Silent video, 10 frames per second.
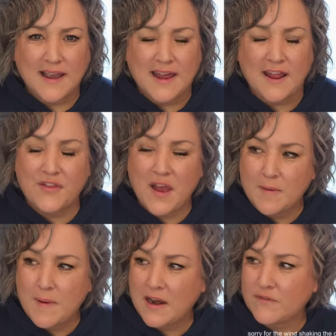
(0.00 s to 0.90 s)
And I
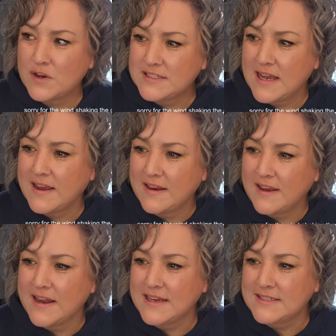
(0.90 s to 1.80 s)
thought about it for a second
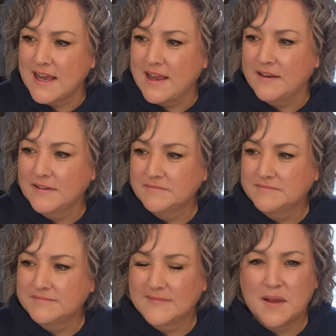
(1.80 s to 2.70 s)
and I said,
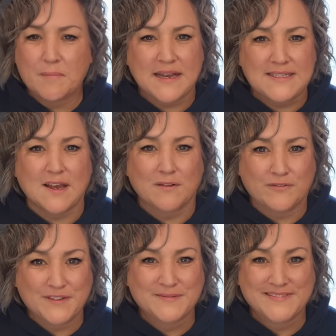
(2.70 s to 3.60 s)

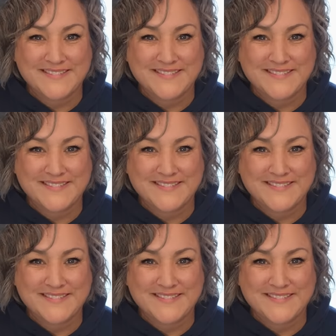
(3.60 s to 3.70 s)
myself.